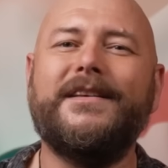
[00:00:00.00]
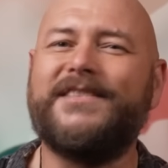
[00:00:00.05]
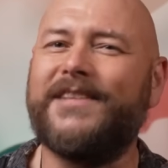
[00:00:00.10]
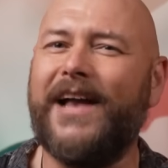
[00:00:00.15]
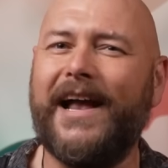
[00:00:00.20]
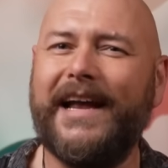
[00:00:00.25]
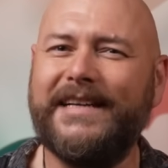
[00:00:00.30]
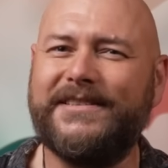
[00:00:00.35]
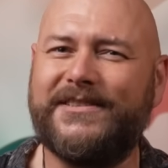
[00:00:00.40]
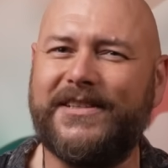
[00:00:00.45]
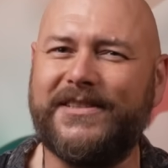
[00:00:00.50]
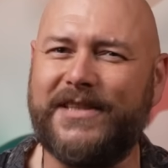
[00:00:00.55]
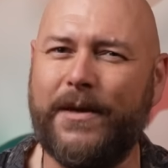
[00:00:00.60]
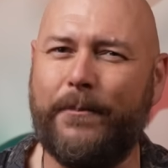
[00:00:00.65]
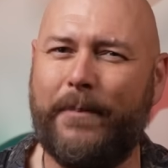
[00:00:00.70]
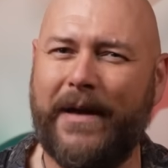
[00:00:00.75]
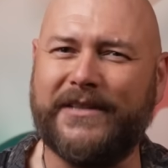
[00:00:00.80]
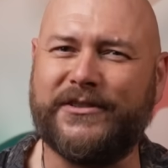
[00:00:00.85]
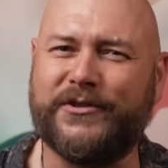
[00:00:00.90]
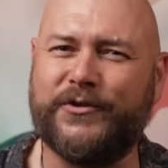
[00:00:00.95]
Science is the
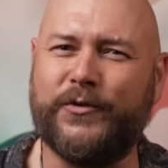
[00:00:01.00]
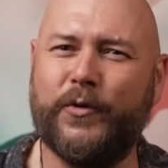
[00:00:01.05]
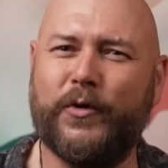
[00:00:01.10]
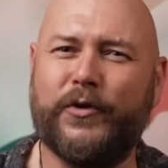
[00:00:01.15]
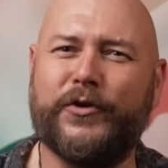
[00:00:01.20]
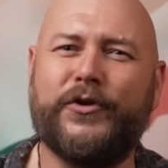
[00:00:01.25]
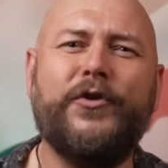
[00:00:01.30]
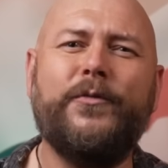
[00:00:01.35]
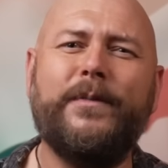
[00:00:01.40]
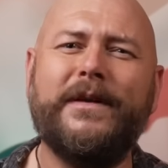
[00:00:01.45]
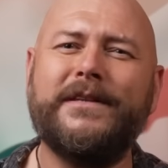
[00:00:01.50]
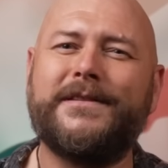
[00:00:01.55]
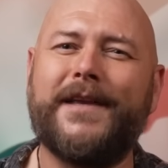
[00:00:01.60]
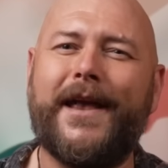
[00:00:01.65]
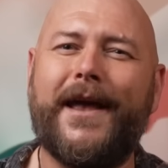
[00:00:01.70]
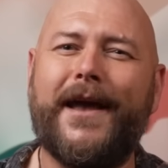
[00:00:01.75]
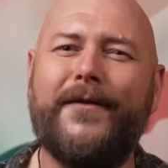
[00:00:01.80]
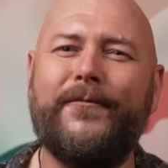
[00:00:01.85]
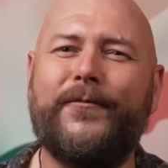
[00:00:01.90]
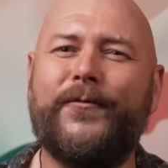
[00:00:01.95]
best tool humans
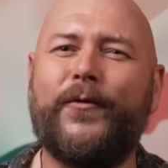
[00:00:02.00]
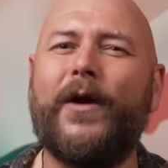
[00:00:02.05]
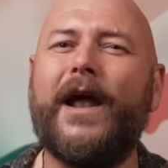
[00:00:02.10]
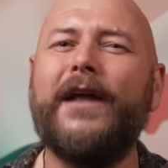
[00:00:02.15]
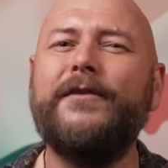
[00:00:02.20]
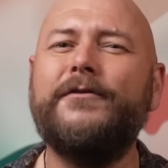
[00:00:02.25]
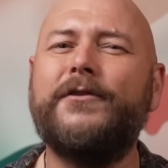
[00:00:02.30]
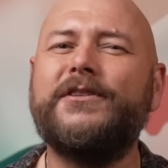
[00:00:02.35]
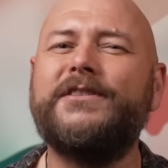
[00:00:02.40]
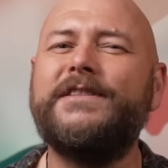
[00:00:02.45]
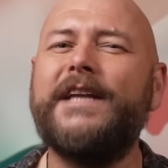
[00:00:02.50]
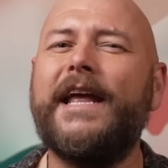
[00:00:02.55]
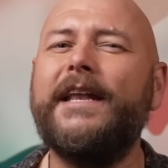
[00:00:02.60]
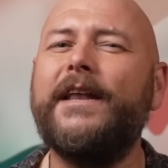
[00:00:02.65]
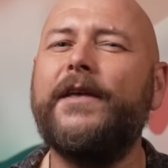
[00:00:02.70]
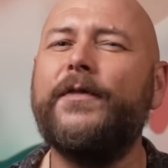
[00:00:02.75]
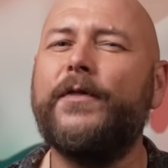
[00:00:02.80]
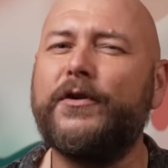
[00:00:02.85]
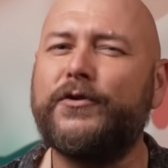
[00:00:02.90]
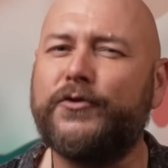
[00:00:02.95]
have for
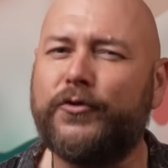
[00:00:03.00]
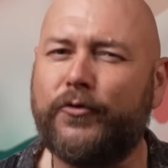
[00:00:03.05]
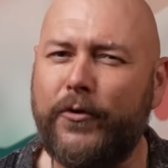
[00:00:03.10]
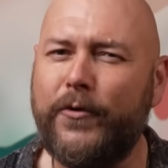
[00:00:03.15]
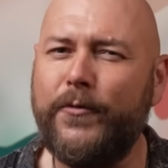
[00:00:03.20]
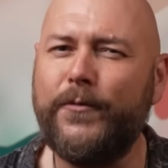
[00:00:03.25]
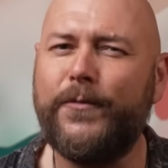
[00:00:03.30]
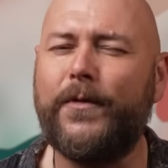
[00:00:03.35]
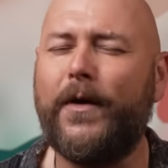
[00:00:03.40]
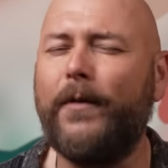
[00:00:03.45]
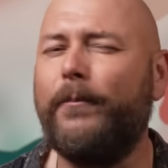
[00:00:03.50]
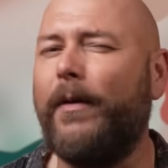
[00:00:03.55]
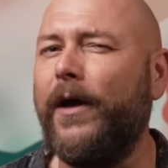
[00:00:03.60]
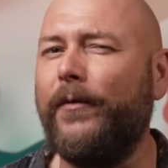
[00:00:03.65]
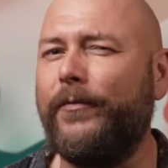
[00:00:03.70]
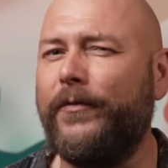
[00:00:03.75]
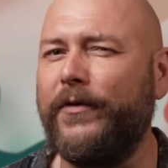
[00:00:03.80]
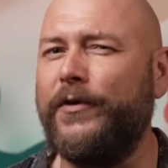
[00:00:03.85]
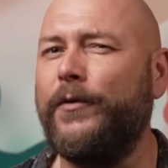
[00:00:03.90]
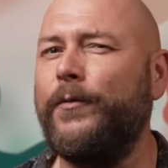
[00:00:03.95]
understanding the truth
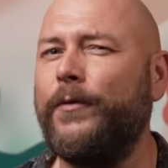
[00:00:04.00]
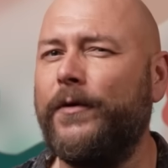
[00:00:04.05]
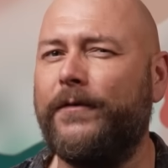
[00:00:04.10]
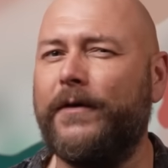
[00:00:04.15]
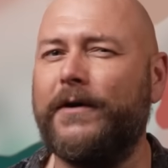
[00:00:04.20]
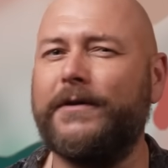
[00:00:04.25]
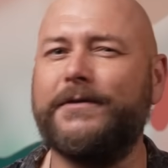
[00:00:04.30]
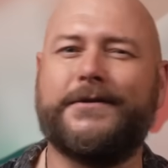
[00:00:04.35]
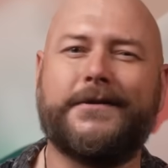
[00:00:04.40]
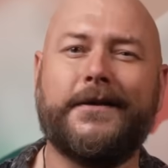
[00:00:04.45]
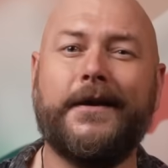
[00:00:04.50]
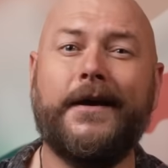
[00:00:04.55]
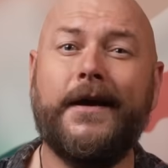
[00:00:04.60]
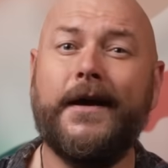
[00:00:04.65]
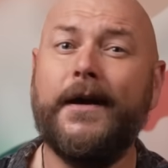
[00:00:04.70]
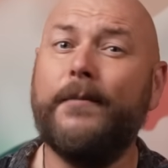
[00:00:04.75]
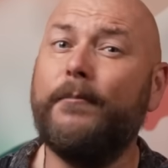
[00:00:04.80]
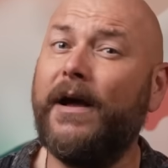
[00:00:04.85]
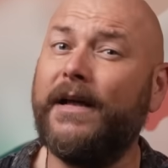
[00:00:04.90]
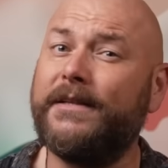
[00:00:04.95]
about the universe.
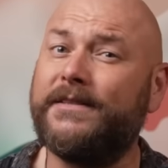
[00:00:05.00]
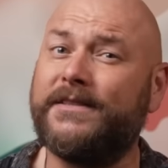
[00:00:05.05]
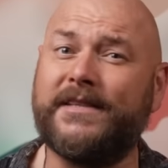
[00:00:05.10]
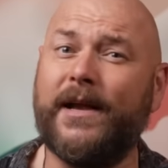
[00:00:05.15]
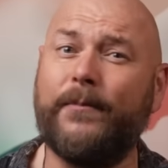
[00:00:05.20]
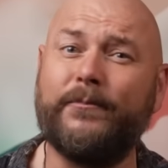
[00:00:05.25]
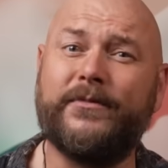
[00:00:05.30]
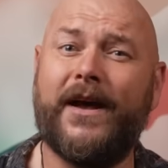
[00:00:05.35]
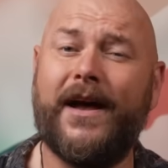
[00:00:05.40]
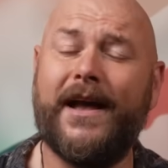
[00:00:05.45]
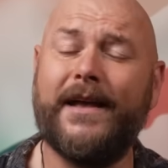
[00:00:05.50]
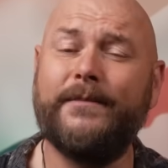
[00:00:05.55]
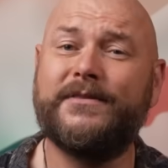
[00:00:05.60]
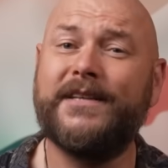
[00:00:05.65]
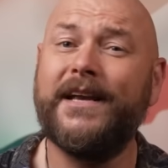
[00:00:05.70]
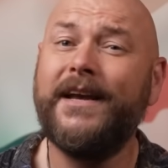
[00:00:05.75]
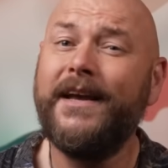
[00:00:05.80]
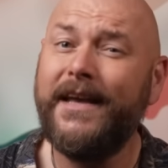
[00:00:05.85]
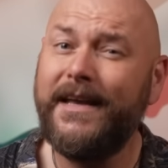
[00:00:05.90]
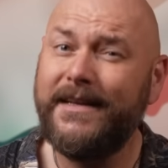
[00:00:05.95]
But
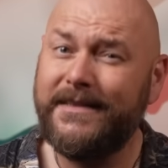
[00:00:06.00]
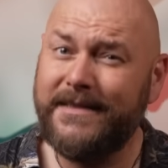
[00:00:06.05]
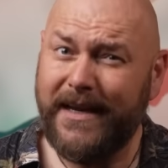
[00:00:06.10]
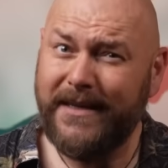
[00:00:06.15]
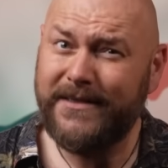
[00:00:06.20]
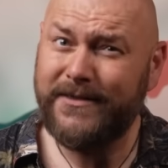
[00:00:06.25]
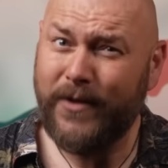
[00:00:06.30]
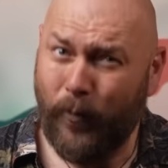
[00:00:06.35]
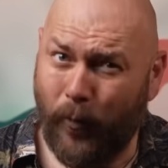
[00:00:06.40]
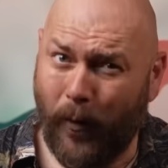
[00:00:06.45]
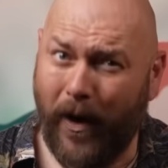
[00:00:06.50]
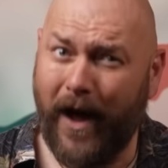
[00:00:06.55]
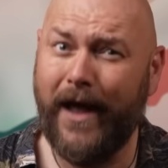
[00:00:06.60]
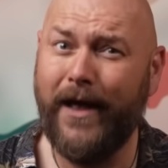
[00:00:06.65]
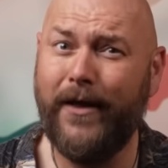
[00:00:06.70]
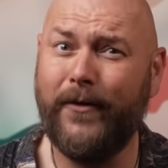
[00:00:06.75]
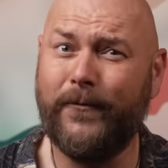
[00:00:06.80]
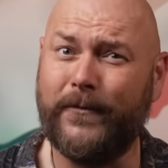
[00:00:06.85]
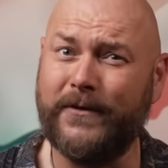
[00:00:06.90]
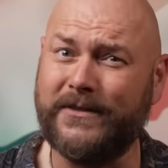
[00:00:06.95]
sometimes it takes a
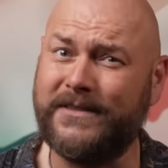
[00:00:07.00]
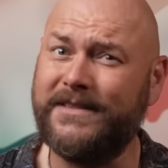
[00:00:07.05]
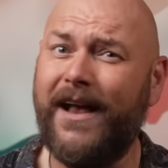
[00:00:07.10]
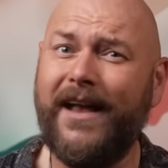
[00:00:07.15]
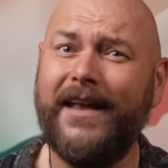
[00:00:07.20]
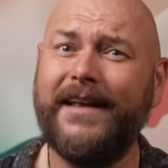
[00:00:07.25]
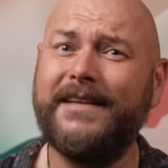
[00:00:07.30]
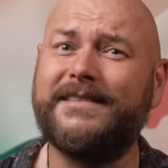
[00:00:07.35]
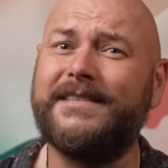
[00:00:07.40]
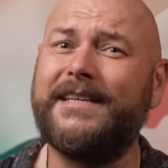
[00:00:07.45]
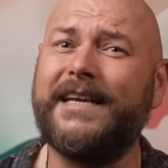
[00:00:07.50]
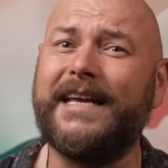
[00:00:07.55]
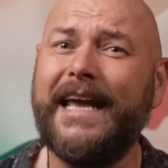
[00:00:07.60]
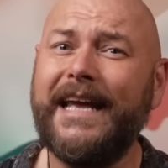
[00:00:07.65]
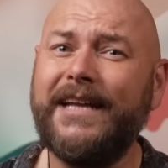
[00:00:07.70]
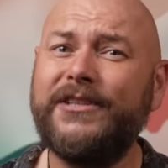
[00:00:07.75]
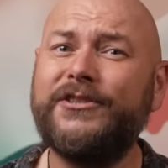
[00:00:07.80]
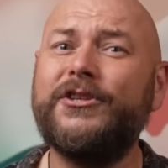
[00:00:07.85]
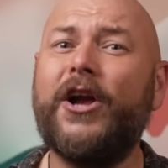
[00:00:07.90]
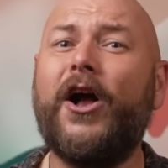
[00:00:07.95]
while for science to
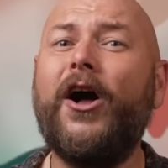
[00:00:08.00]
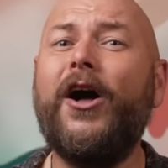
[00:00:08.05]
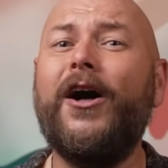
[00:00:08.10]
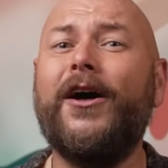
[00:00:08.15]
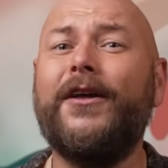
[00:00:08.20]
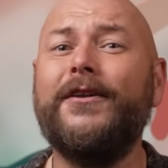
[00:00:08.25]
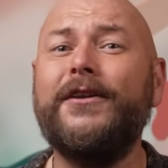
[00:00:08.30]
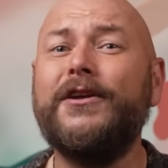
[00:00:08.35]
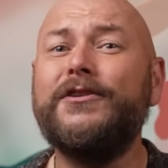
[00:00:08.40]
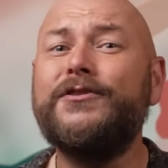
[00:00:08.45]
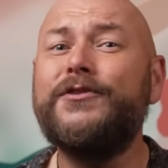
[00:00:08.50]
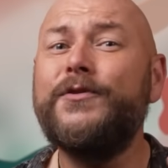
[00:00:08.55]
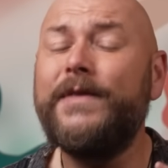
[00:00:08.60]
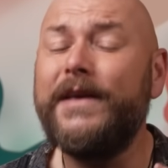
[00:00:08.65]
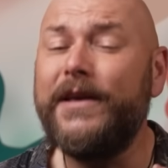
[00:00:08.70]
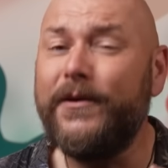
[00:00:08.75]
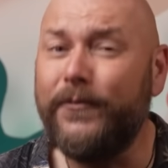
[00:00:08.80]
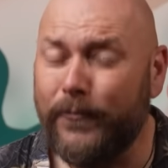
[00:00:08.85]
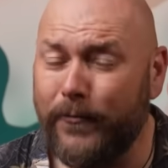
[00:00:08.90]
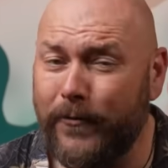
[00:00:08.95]
catch on to
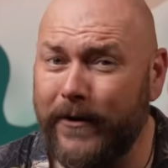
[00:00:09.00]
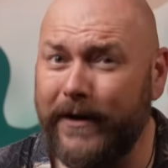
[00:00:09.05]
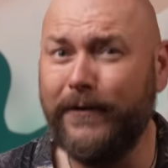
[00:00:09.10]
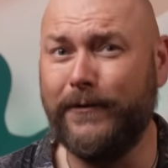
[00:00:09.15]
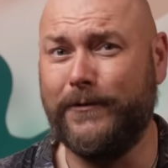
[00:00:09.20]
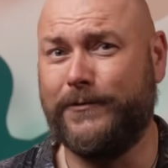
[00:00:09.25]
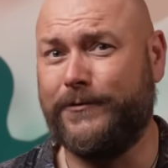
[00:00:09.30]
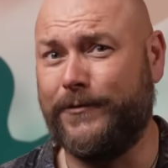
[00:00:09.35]
the real